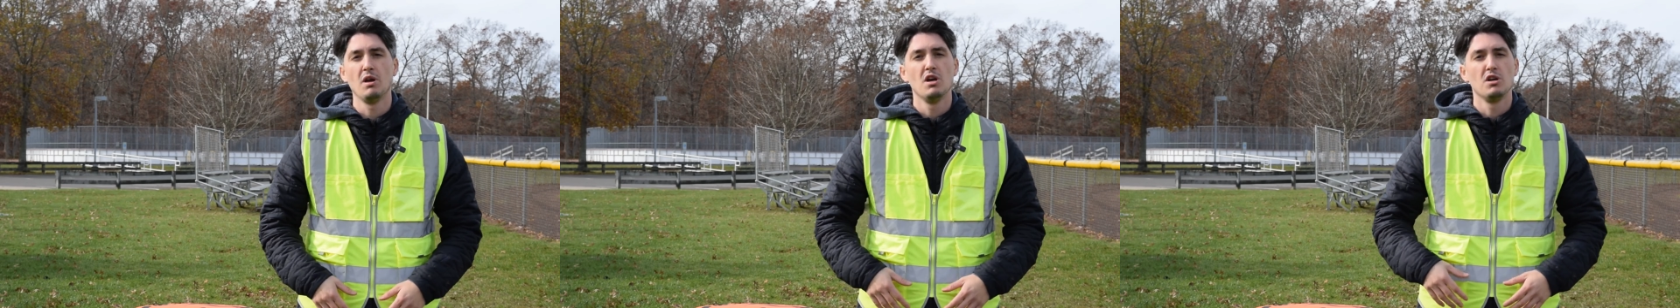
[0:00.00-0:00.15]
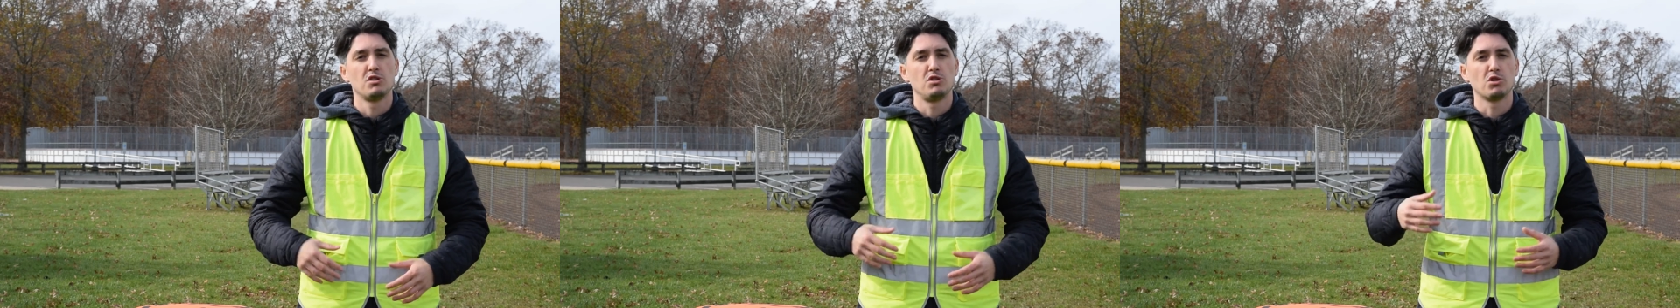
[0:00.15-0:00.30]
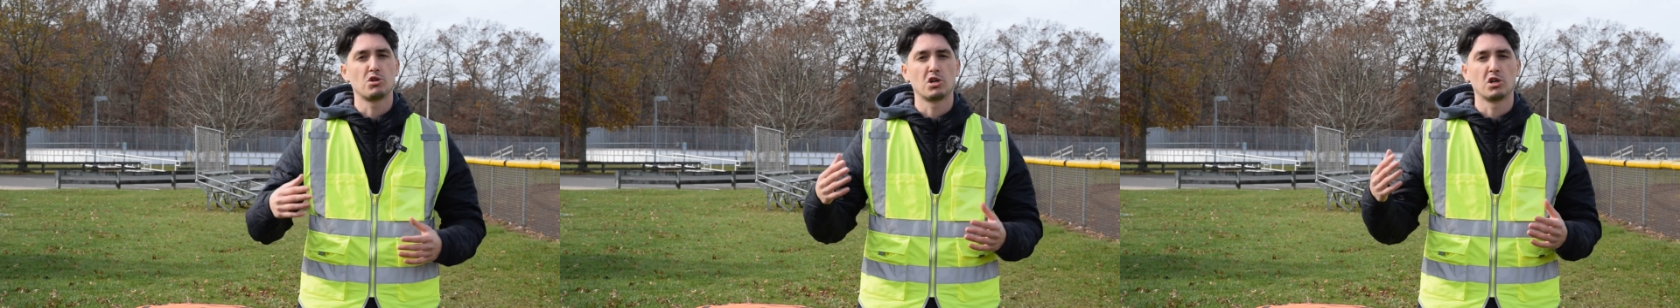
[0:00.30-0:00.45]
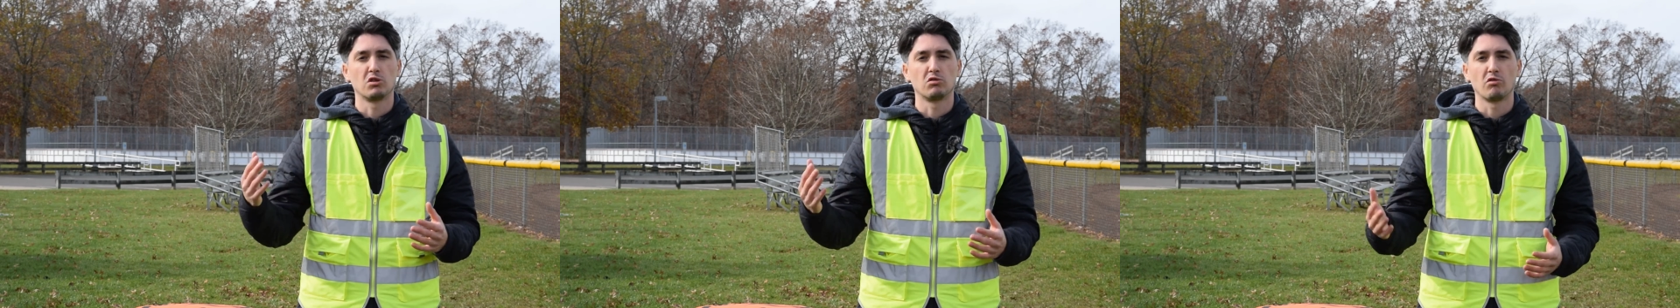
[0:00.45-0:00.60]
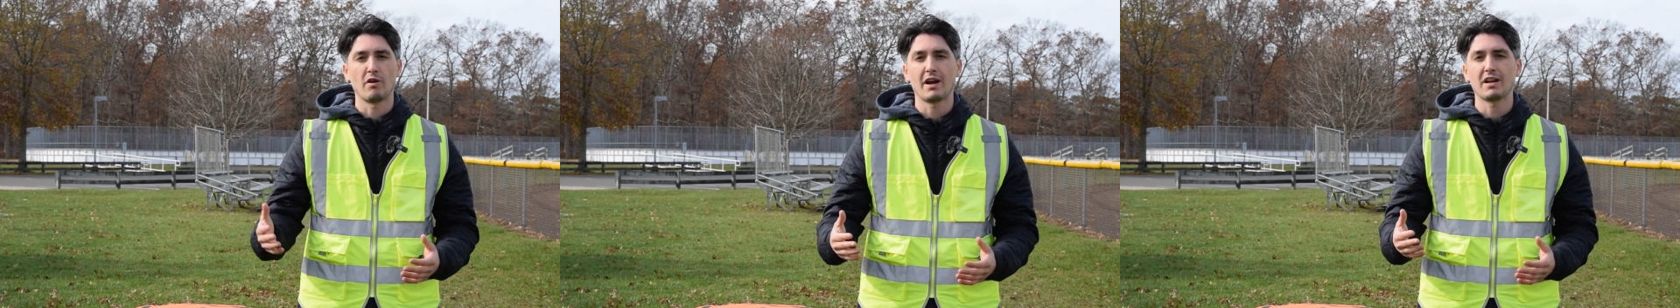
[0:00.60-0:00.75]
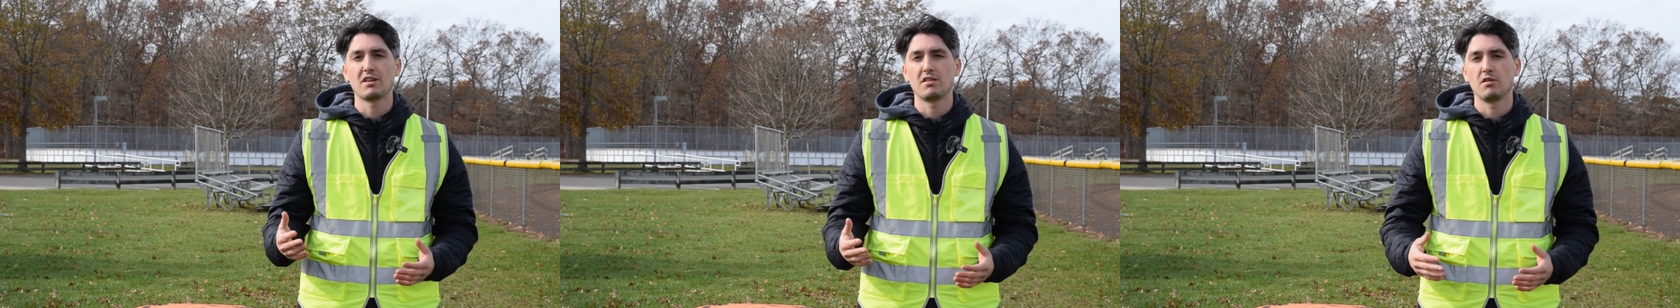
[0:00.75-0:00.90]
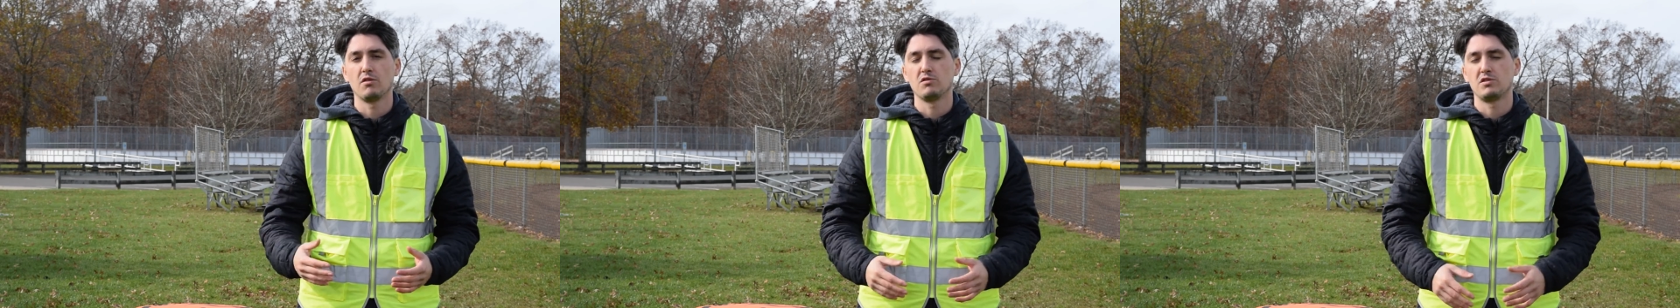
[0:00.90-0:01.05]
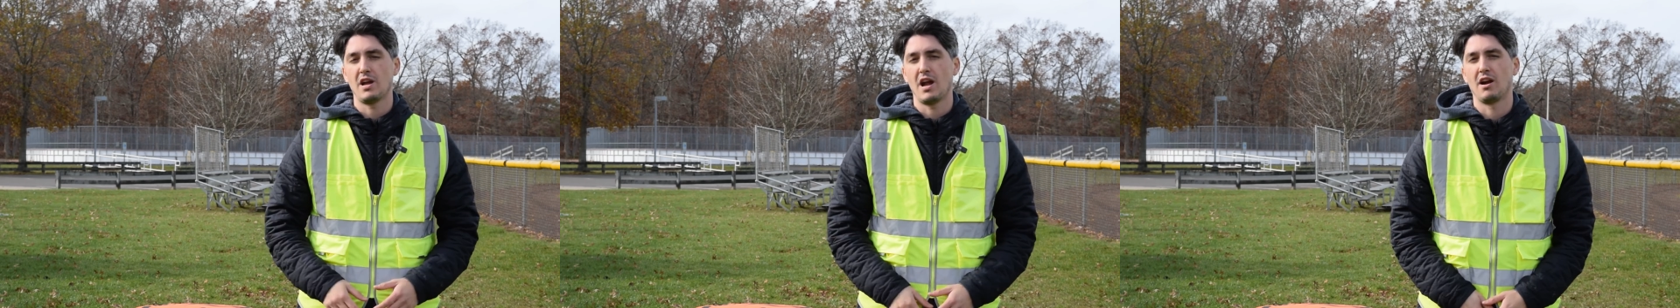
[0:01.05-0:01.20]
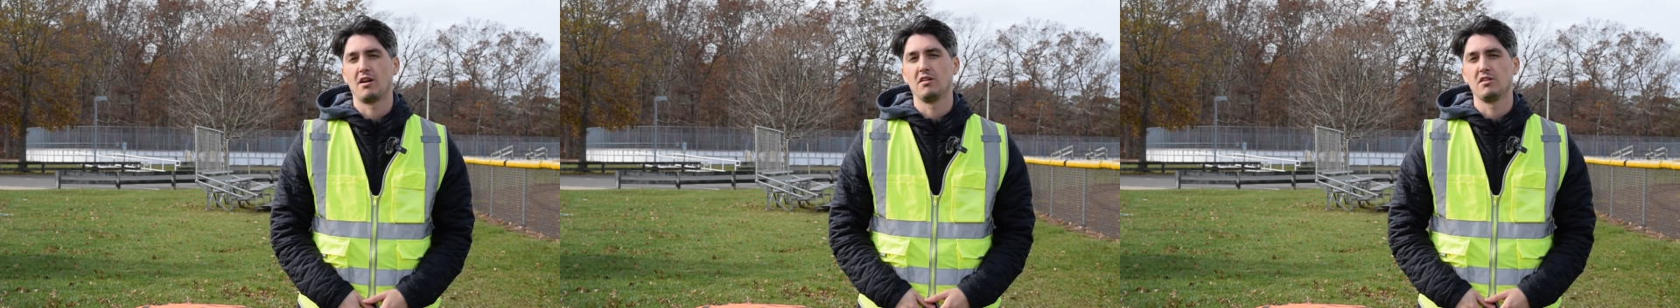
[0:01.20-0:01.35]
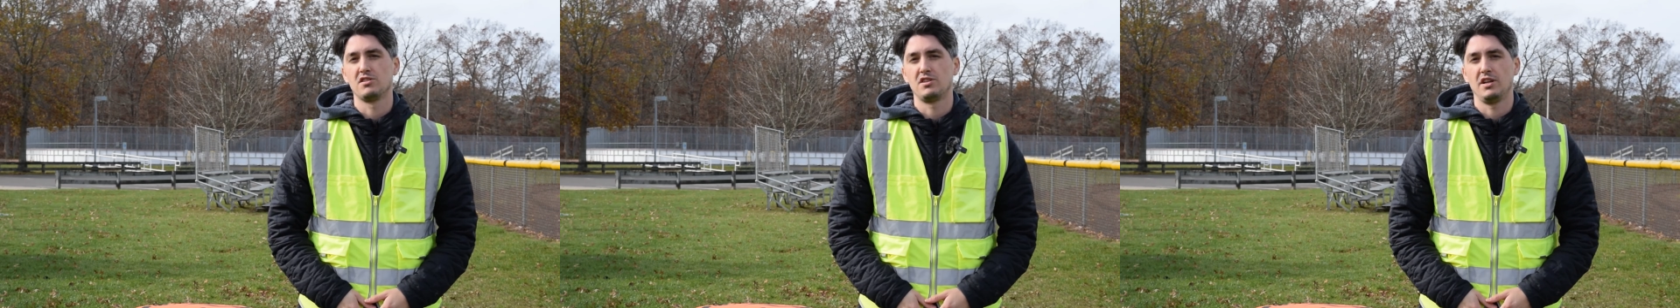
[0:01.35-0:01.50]
to correct those
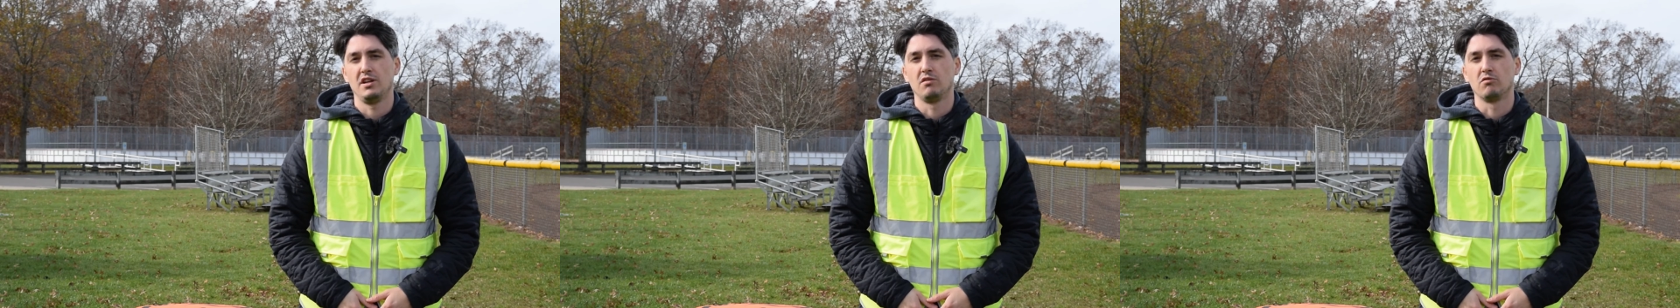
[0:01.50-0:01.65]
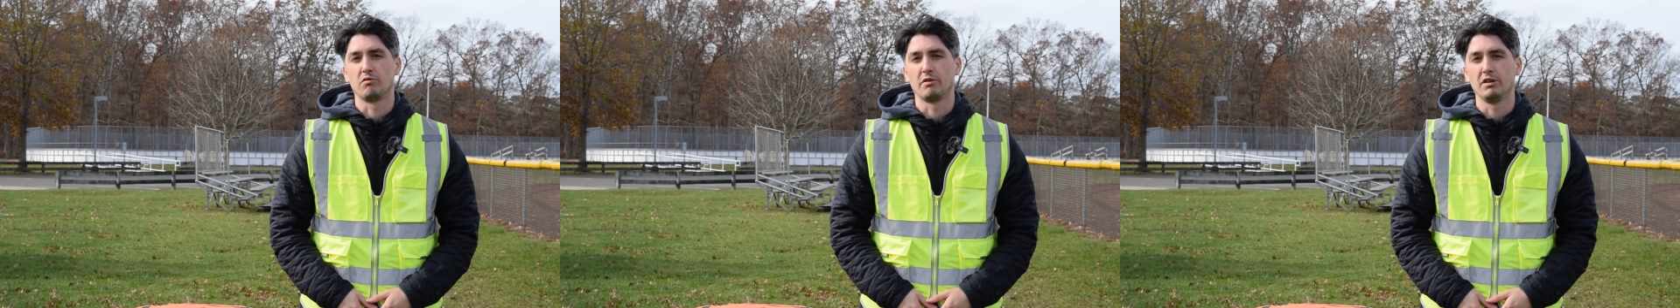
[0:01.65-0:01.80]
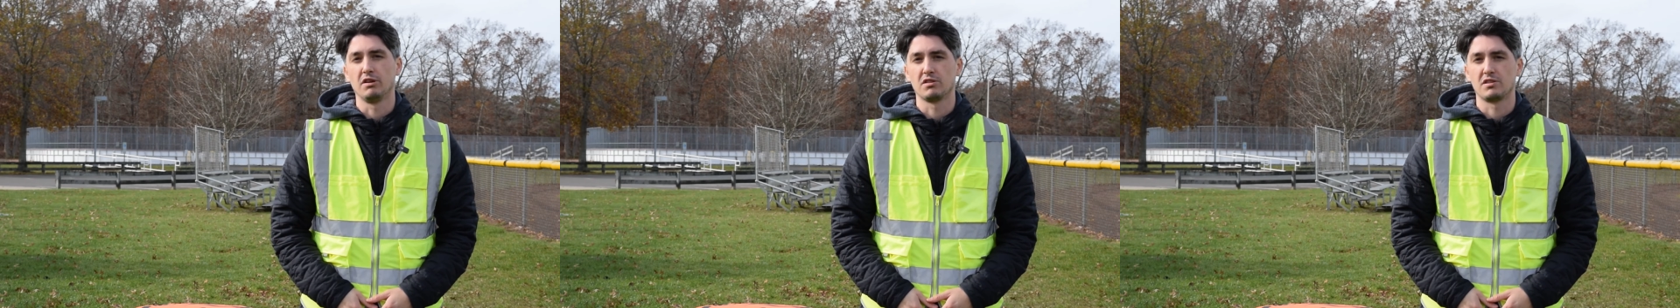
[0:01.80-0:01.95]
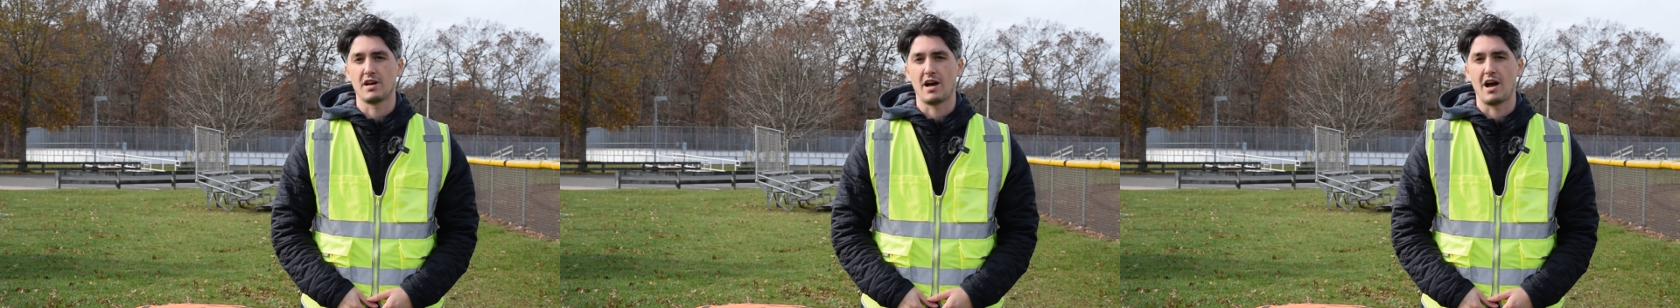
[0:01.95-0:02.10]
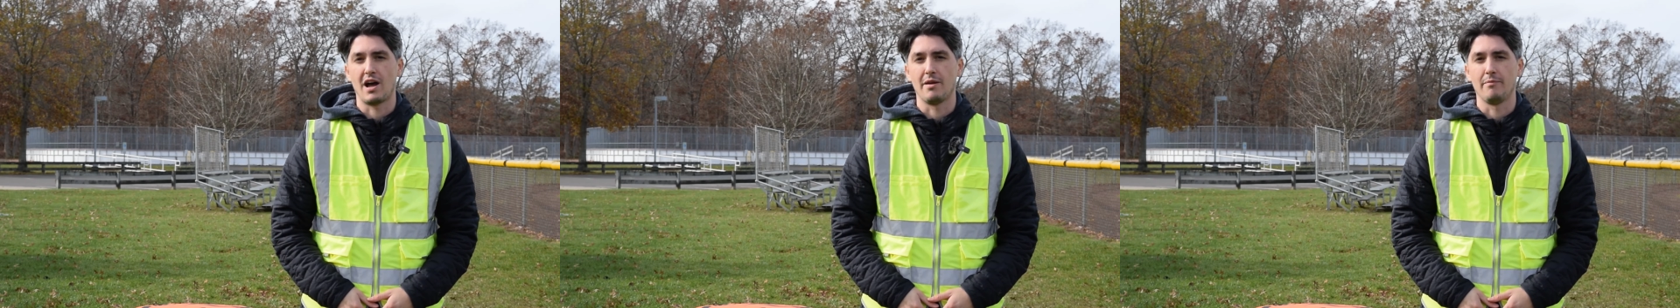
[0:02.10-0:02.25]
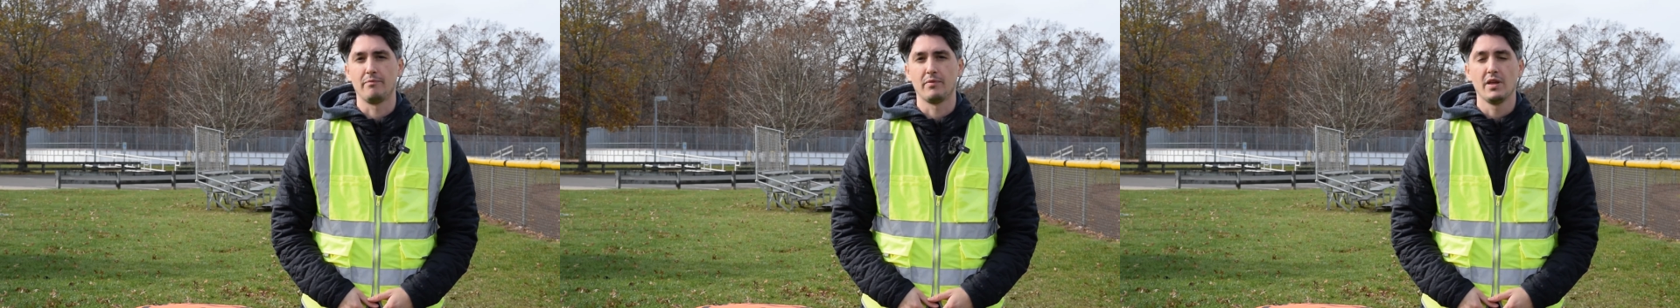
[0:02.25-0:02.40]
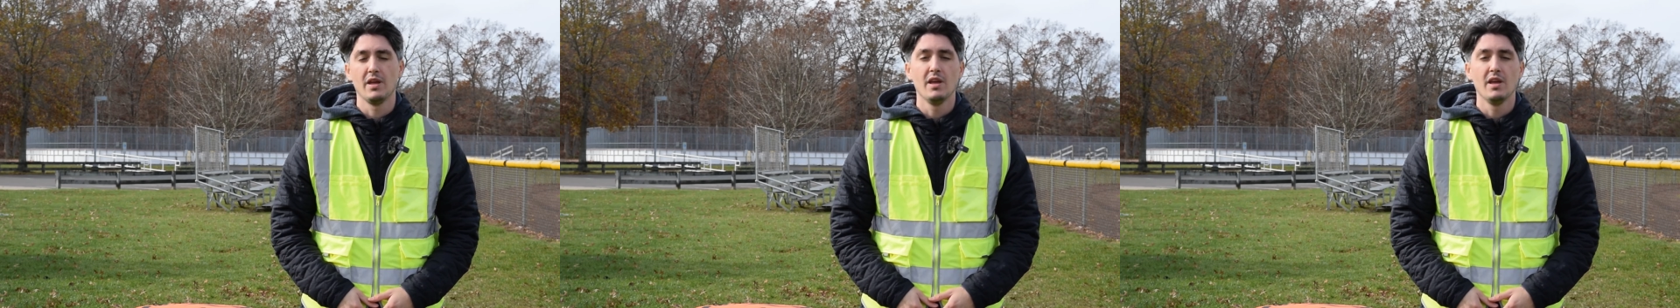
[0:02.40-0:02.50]
errors in real time.